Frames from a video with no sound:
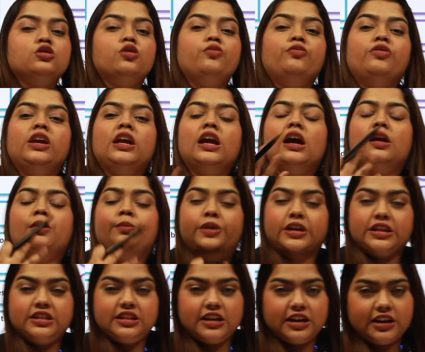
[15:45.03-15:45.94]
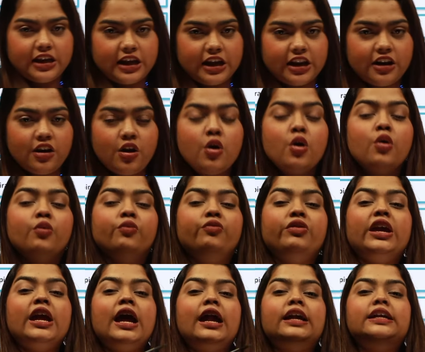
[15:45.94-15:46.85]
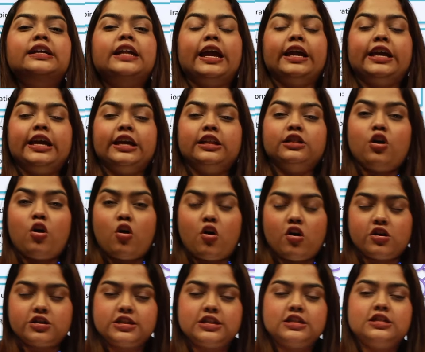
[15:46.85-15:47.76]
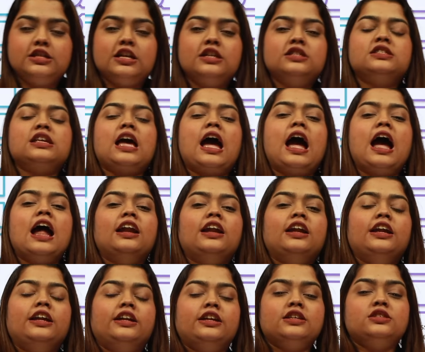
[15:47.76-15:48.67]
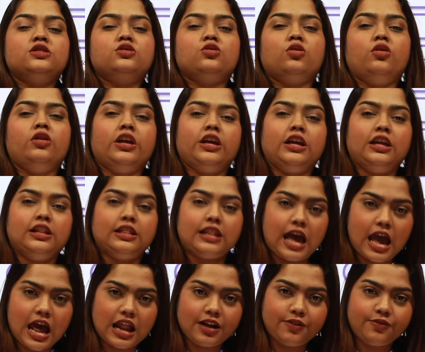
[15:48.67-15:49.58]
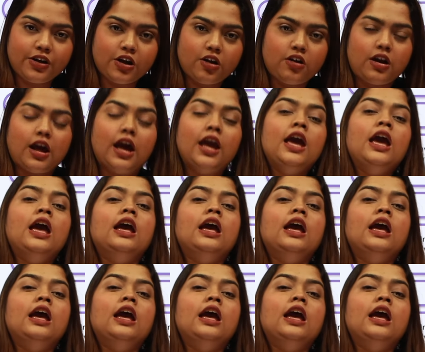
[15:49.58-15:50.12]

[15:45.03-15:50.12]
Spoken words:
So we are breathing in, we are taking the oxygens, and it is storing in the alveoli.